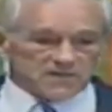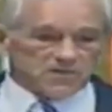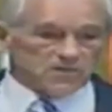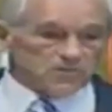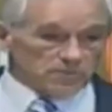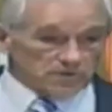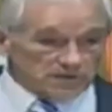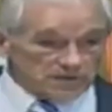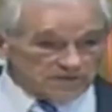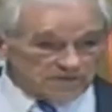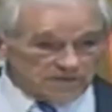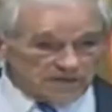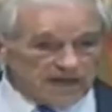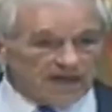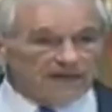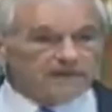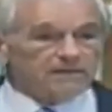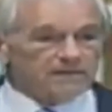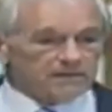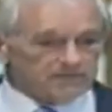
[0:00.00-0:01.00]
Can you believe
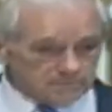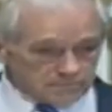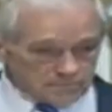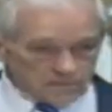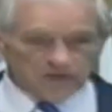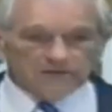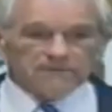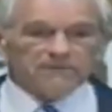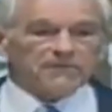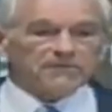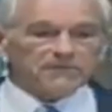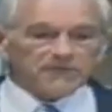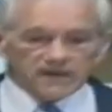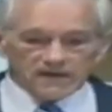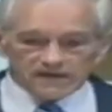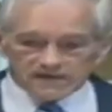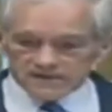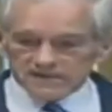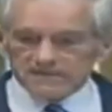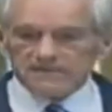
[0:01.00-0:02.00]
that? A lot of
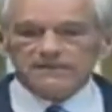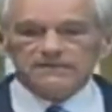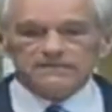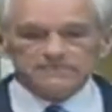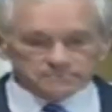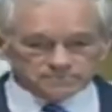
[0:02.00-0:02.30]
advice.